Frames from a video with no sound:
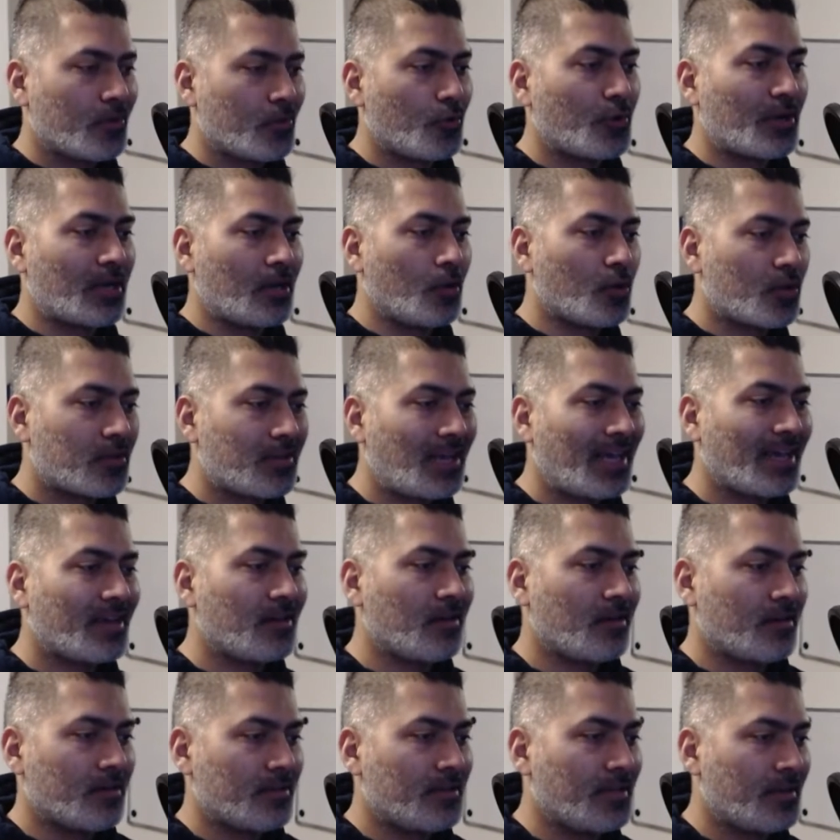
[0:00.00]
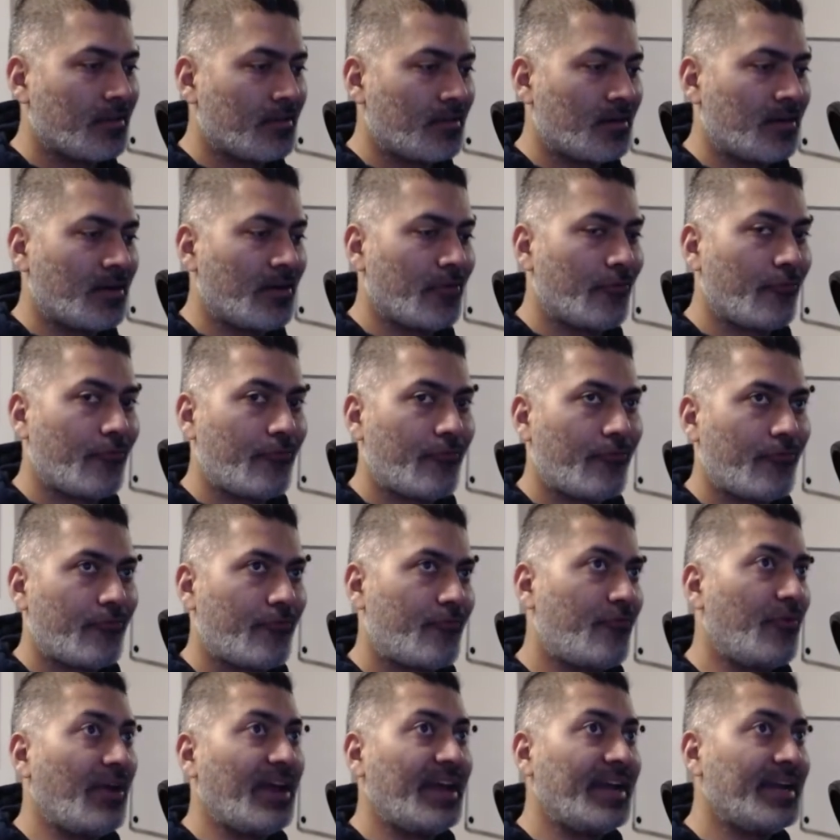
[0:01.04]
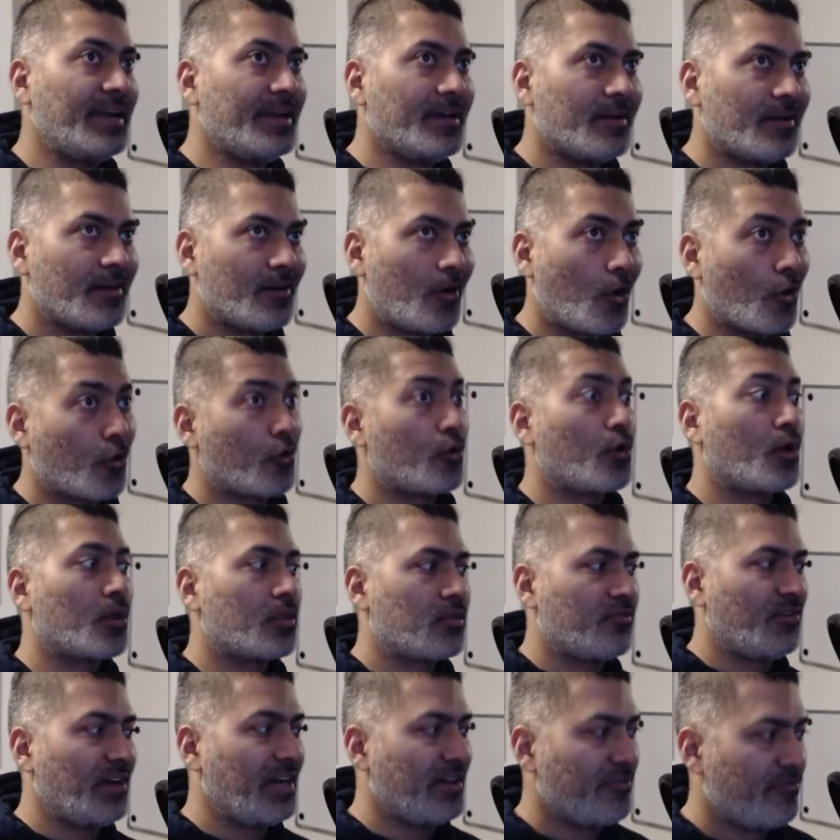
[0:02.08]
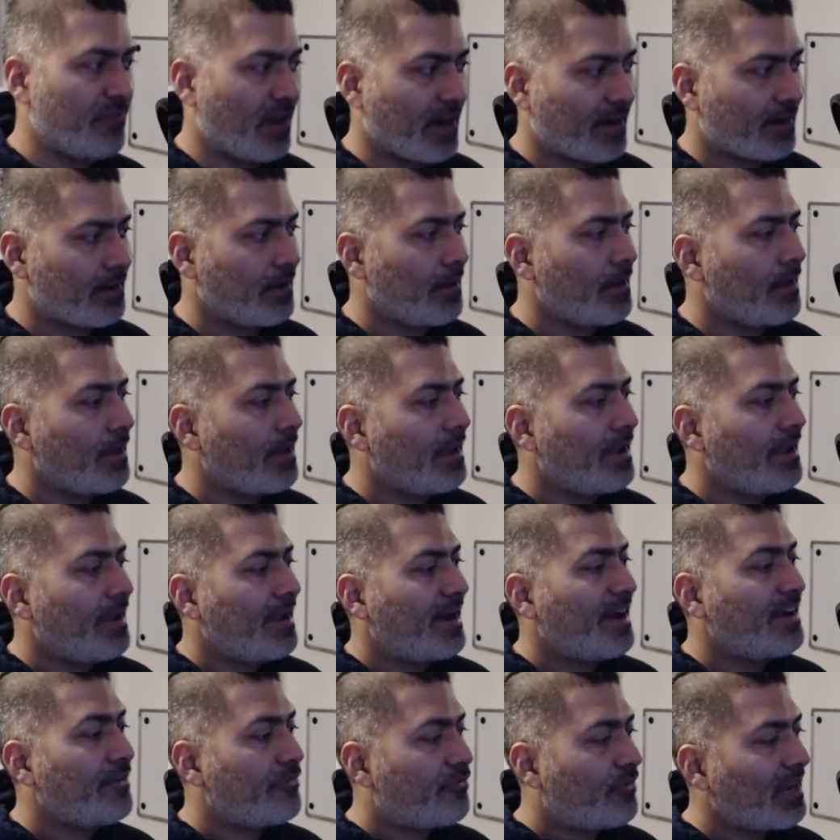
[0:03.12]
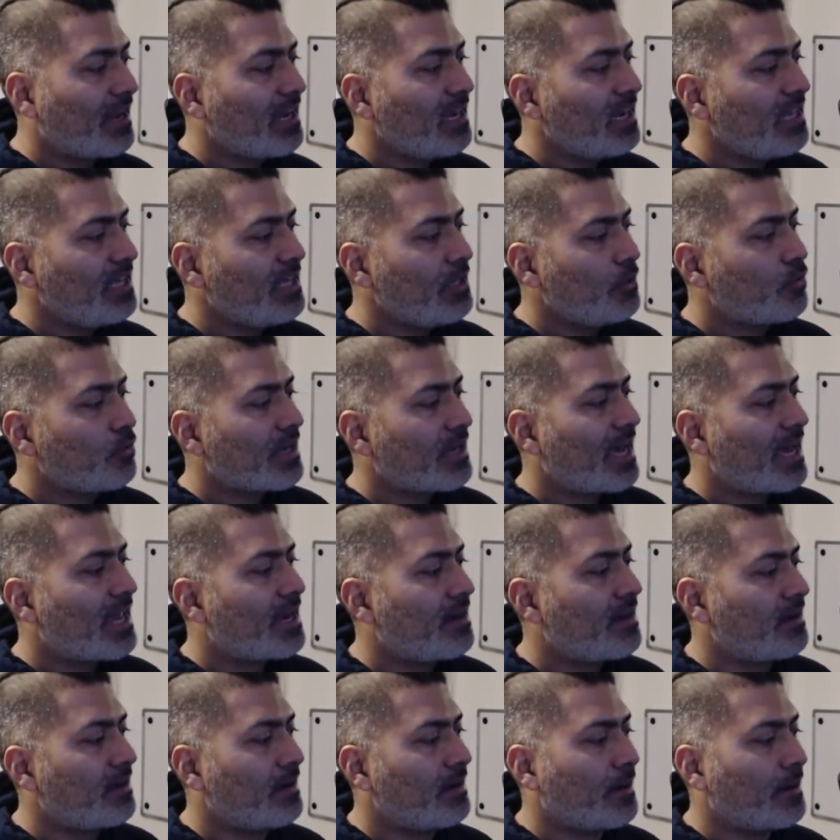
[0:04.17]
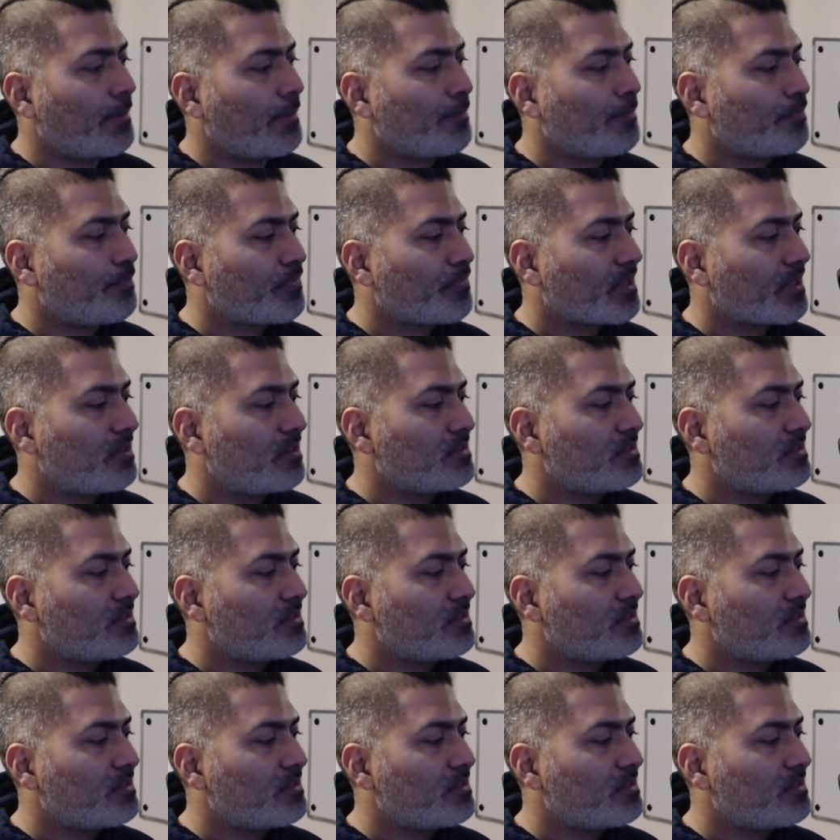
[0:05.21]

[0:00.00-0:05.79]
So it looks like there is a fade, a crossfade effect. And finally, you can